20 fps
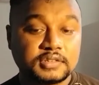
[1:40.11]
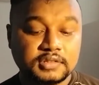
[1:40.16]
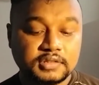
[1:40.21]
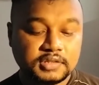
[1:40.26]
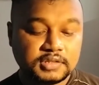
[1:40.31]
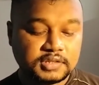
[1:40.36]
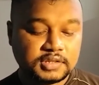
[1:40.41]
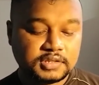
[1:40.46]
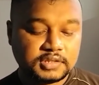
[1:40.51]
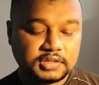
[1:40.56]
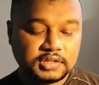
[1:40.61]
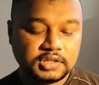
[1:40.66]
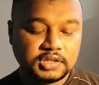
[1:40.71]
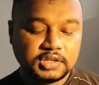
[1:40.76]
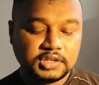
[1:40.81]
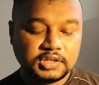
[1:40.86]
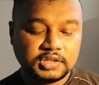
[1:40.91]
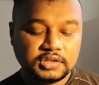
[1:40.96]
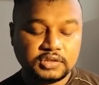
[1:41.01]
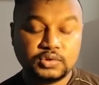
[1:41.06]
This is
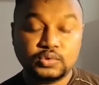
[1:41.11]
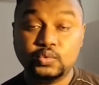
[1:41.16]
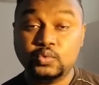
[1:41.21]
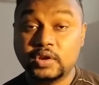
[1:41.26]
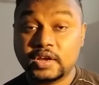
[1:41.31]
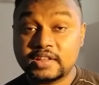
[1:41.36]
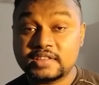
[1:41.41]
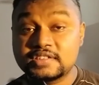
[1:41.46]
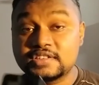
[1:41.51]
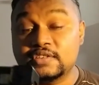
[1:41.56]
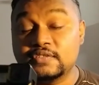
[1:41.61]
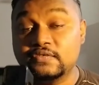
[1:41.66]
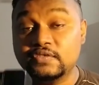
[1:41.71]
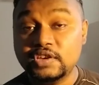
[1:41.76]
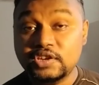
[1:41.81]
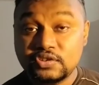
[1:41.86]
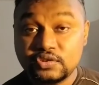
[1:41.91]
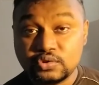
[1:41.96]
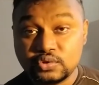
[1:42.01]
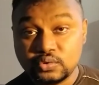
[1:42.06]
the Ulanzi
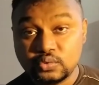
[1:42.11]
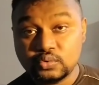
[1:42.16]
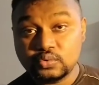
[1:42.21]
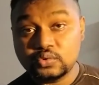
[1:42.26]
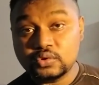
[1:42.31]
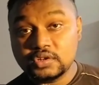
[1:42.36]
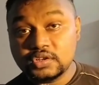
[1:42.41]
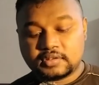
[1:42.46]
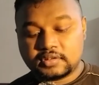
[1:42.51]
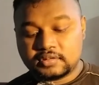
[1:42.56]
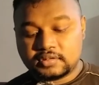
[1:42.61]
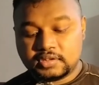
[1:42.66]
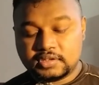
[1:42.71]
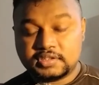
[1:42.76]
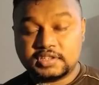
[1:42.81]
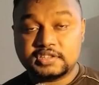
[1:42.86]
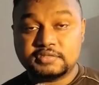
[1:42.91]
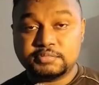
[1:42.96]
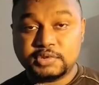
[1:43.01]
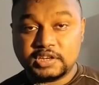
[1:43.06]
V2, and
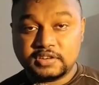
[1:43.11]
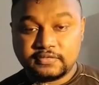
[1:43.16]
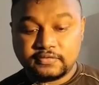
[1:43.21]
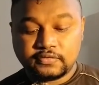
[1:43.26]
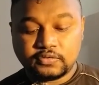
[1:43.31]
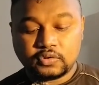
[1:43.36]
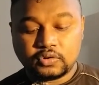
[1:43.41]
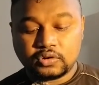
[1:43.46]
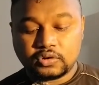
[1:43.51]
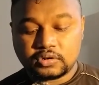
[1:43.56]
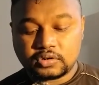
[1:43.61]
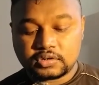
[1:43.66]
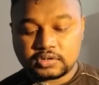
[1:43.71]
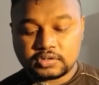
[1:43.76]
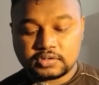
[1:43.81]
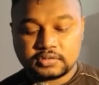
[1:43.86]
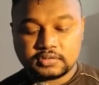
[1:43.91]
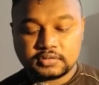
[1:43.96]
this is made for